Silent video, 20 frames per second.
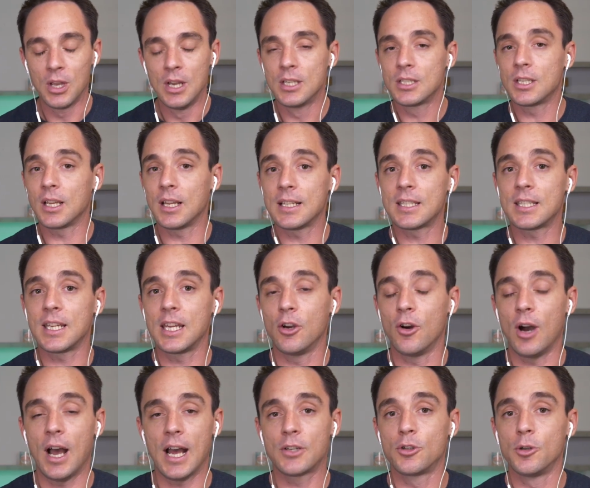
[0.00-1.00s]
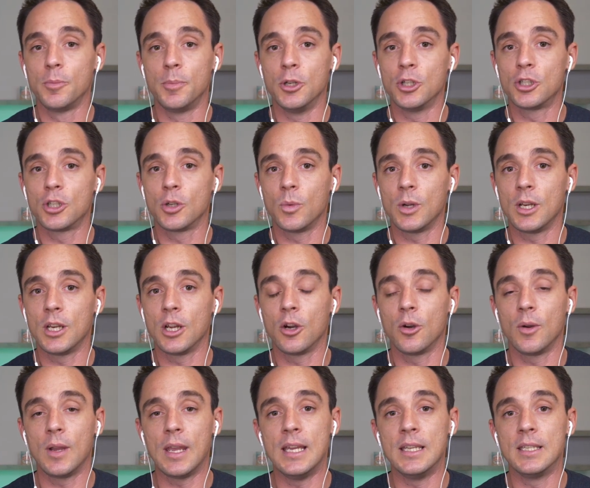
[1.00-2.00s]
So let's say your attribution
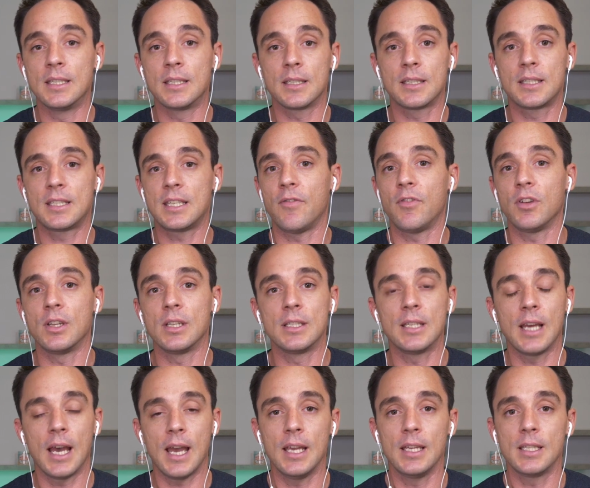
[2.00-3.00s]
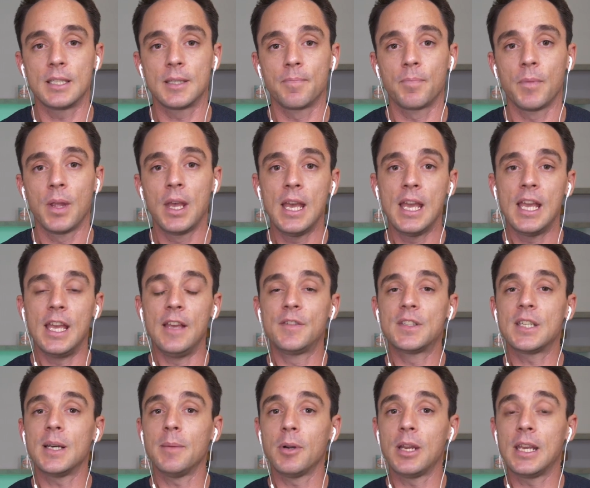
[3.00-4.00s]
window is 7 days. If
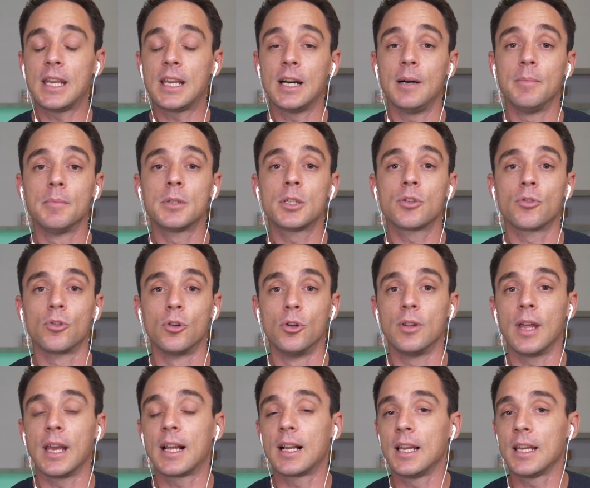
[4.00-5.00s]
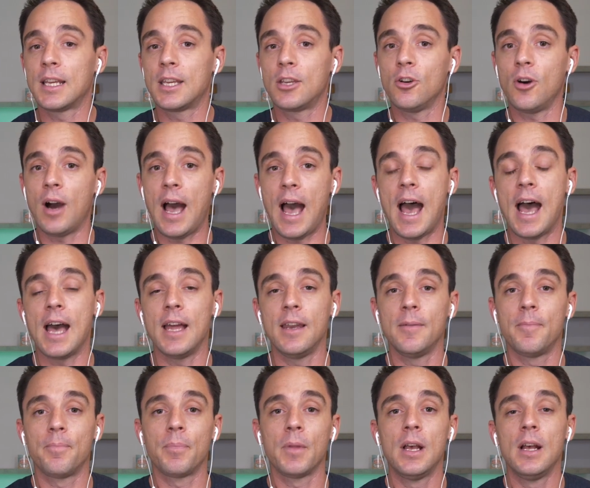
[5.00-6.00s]
somebody comes through, they click your ad,
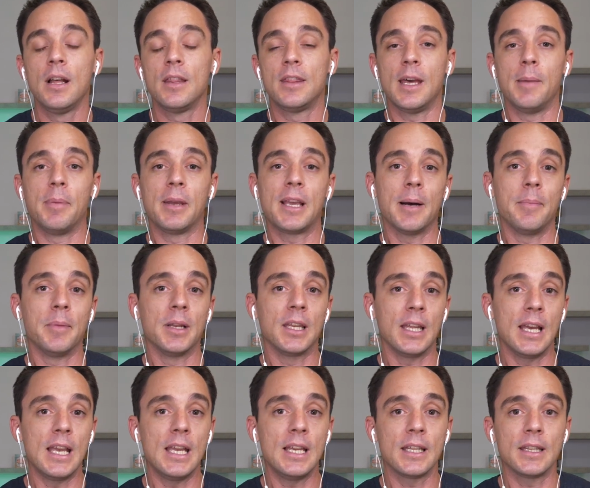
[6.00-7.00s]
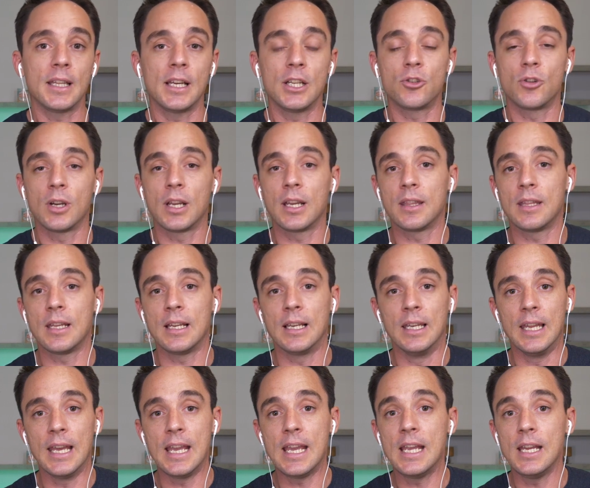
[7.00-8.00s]
they become a lead and they trigger the
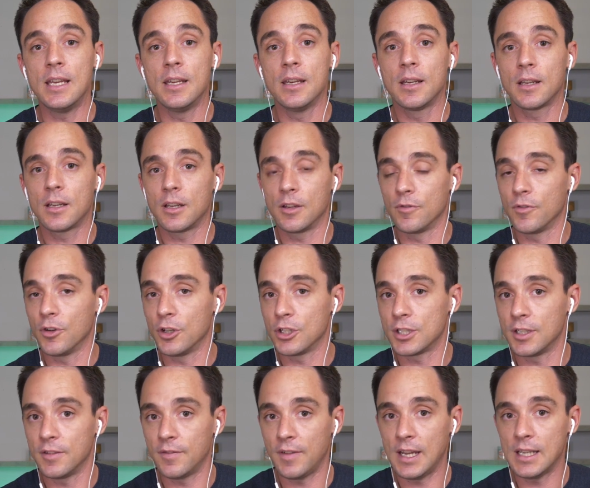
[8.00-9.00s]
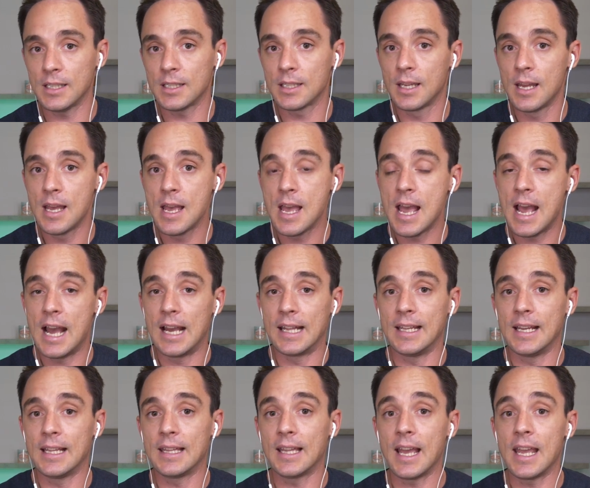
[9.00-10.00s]
lead conversion event, and
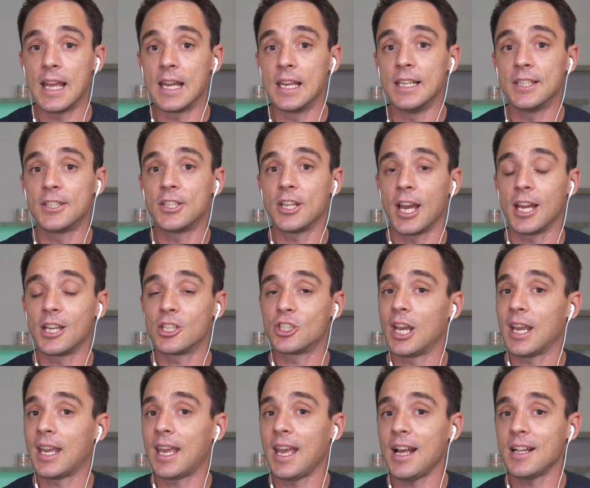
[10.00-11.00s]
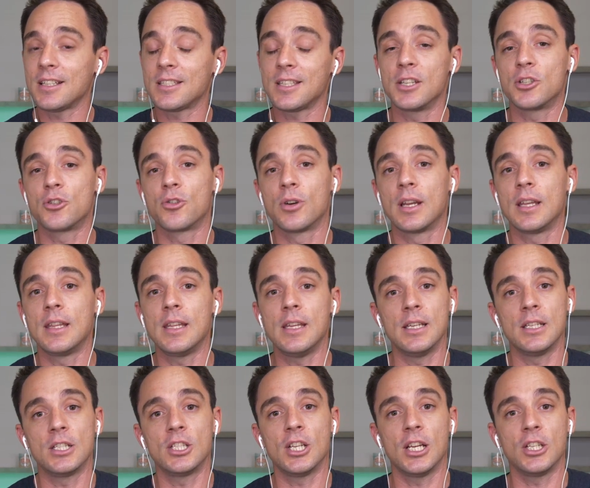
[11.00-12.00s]
then they initiate checkout. So they trigger the
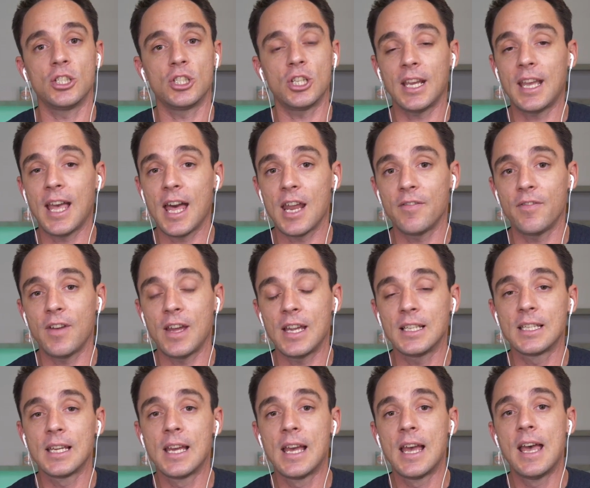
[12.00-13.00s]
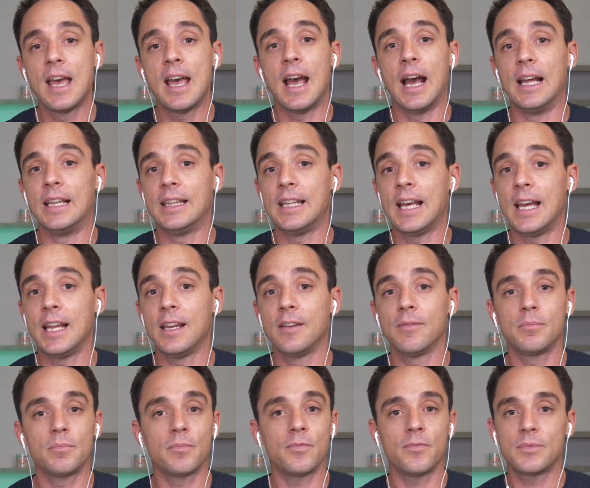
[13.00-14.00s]
initiate checkout event, and then
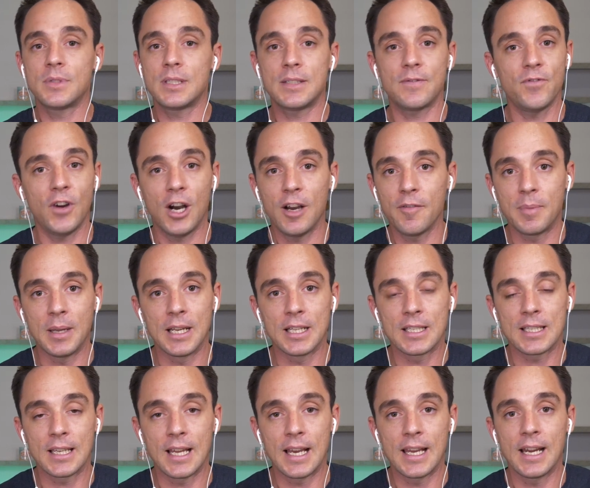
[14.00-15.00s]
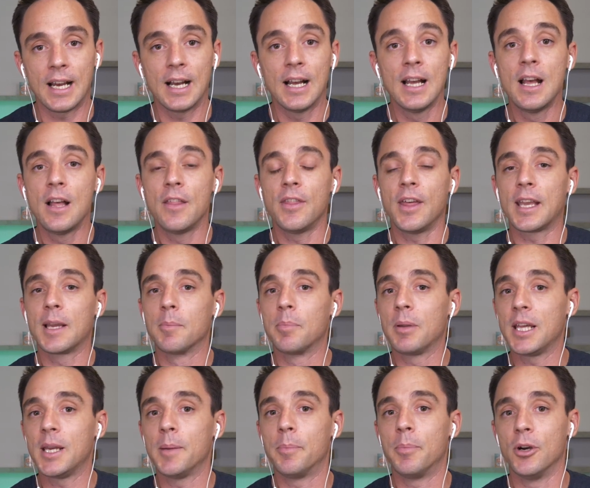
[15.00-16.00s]
5 minutes later, they
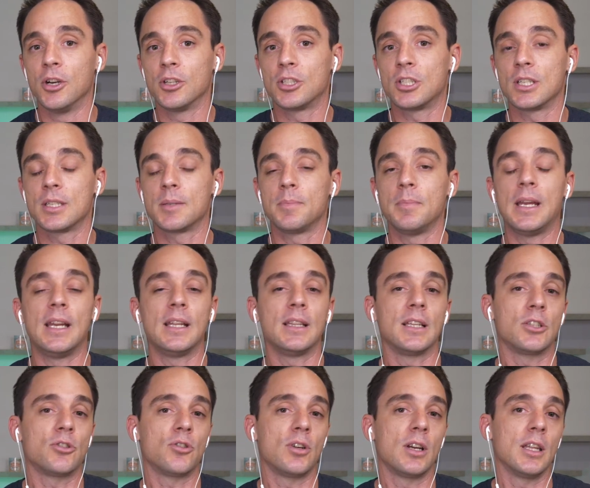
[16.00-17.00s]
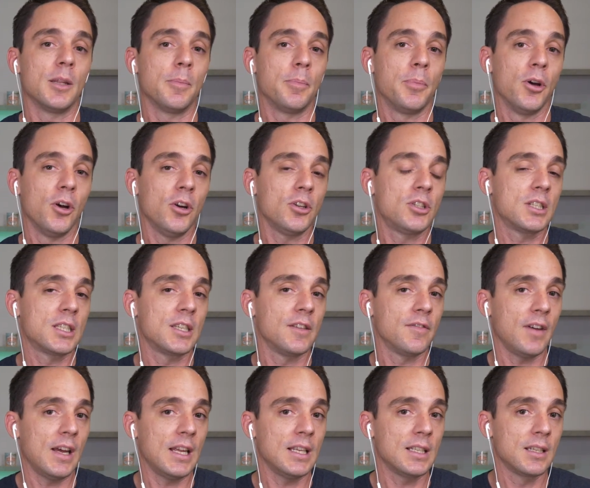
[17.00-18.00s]
complete a purchase, meaning they trigger the purchase
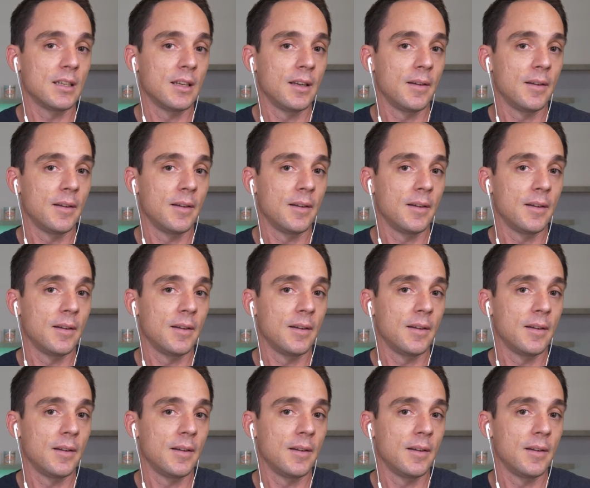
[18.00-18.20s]
event.